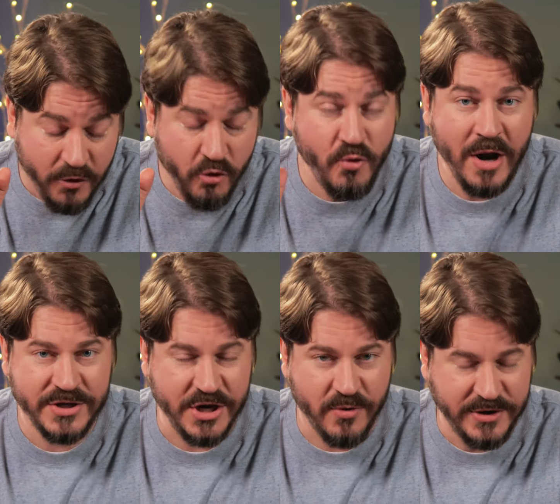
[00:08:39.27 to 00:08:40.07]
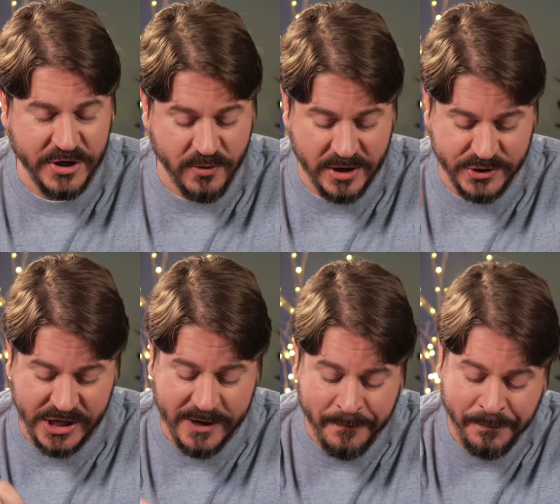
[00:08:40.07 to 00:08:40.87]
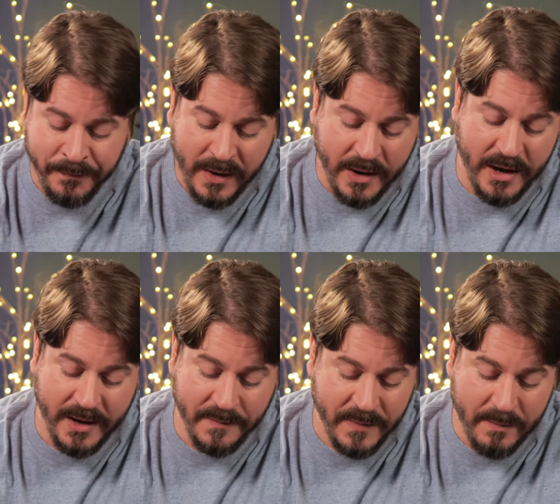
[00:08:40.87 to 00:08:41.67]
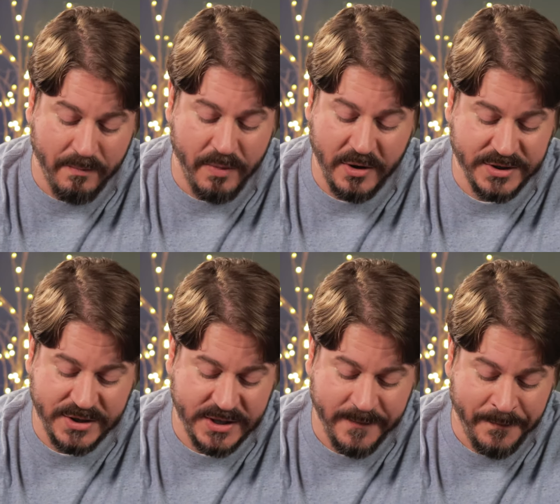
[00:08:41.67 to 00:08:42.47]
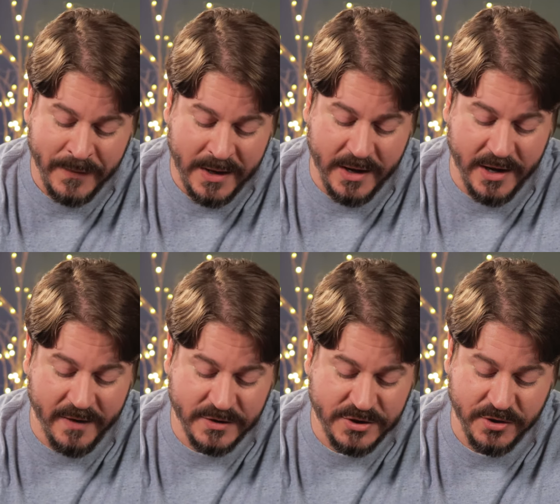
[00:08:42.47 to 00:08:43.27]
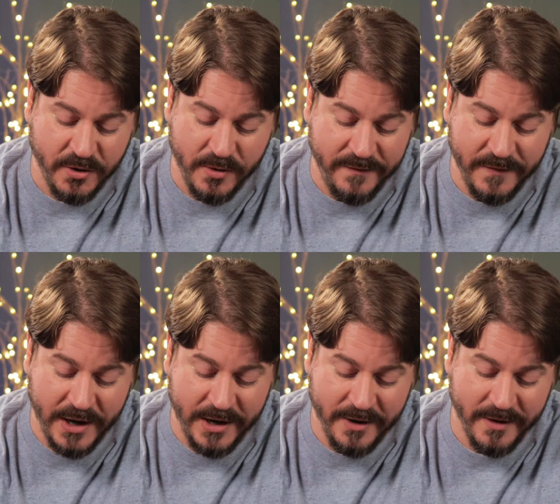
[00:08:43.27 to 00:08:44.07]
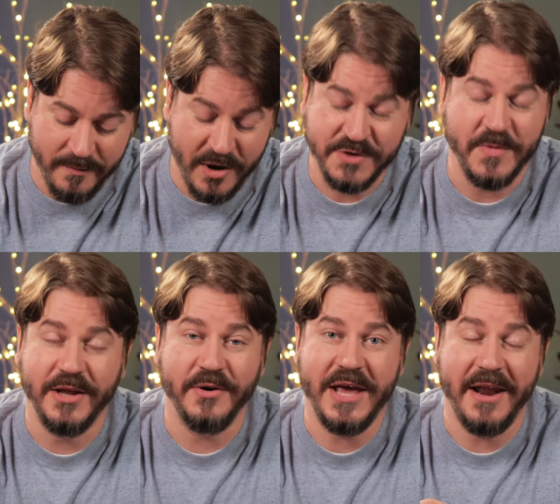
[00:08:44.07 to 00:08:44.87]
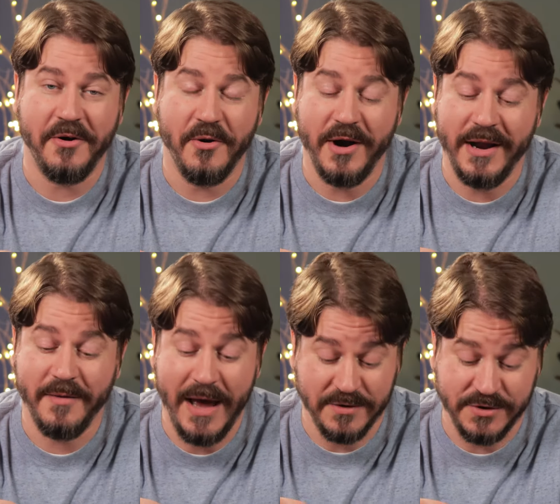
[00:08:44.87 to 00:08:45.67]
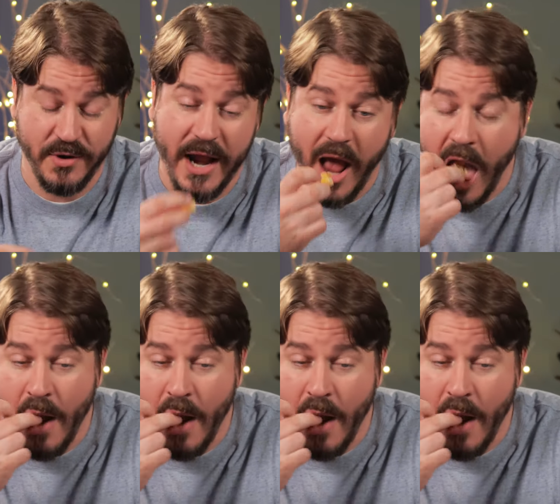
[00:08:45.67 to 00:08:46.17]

crunchy, crunchy, crunchy uh, burst of sugary fun marshmallow category. That was great.